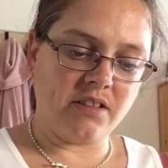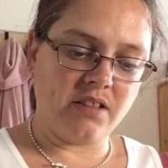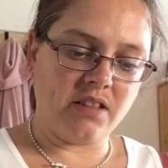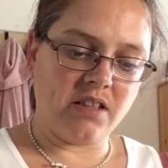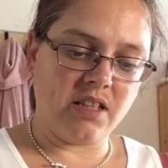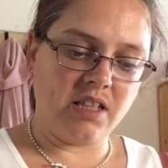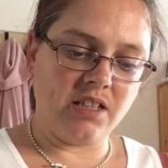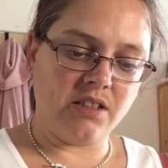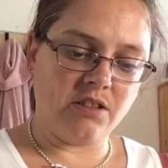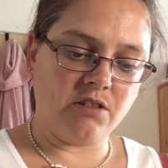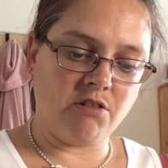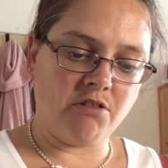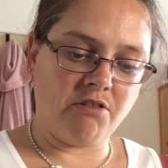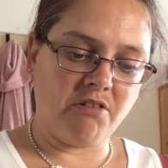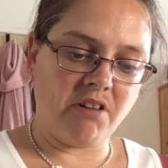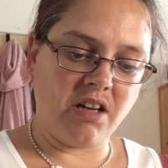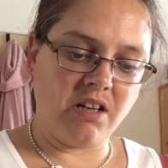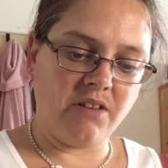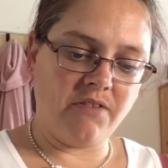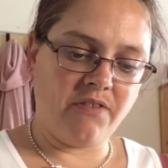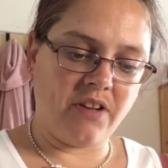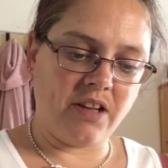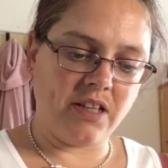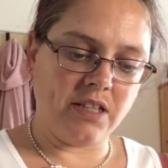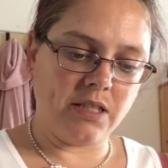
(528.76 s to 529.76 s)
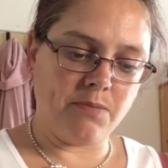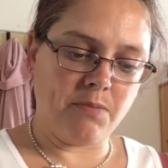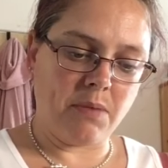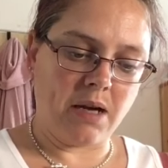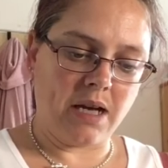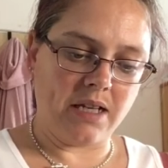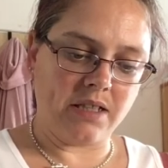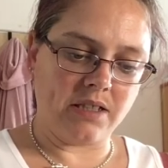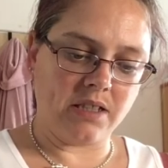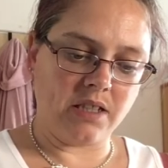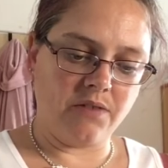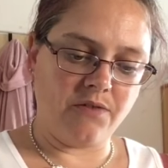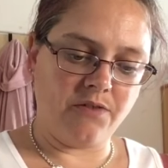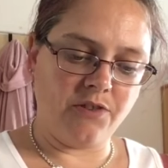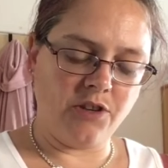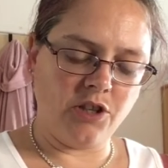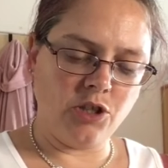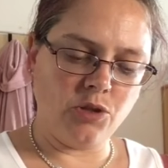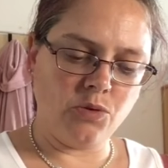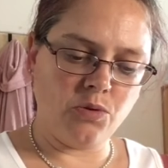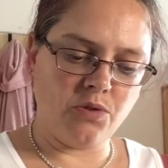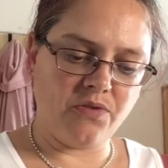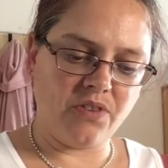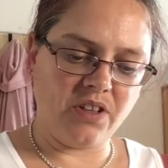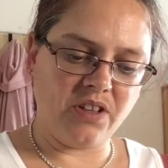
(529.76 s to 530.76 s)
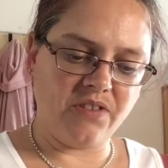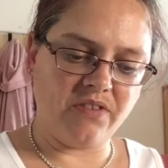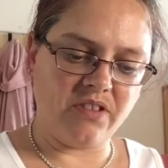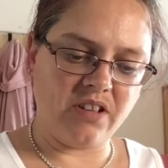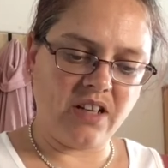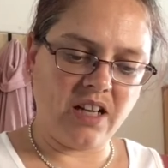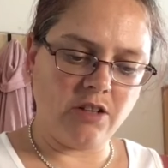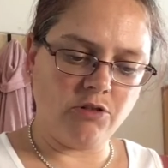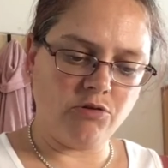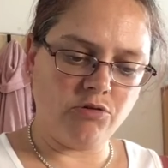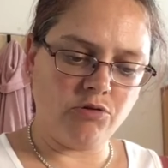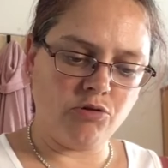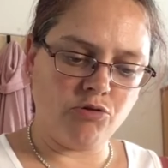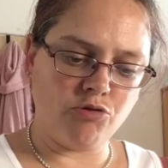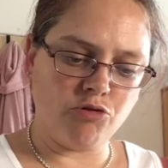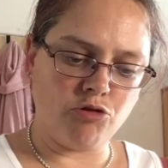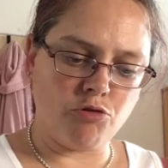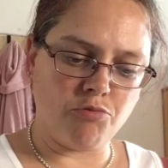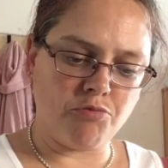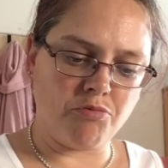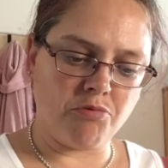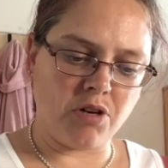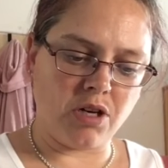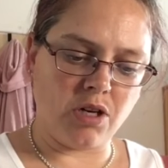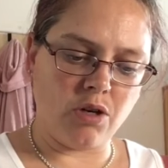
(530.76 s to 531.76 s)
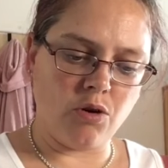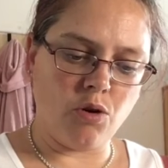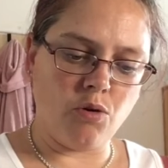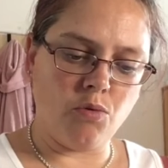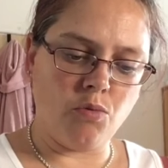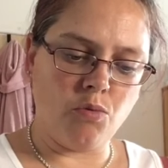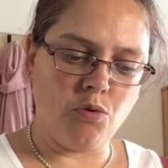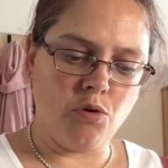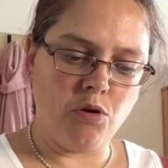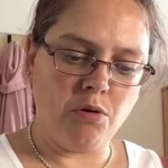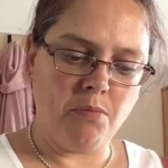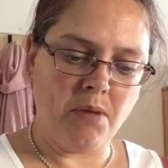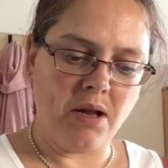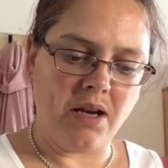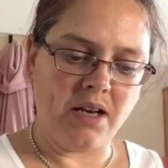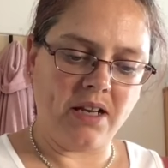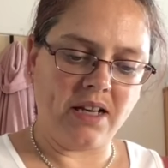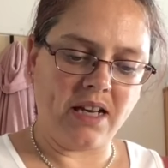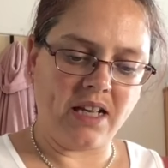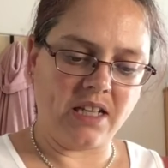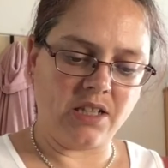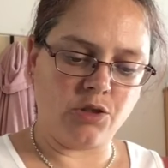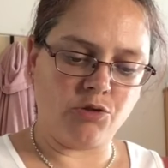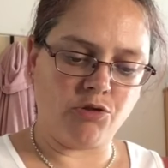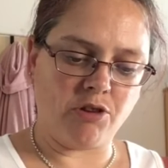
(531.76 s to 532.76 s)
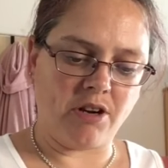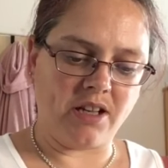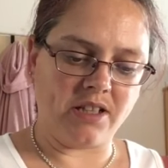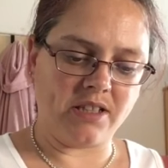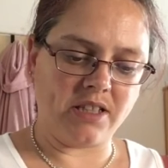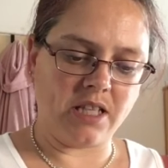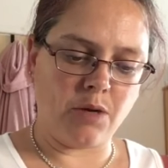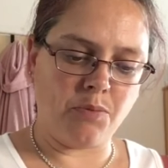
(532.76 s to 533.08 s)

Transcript: to these Korean face masks infused with either natural strawberry or watermelon extracts.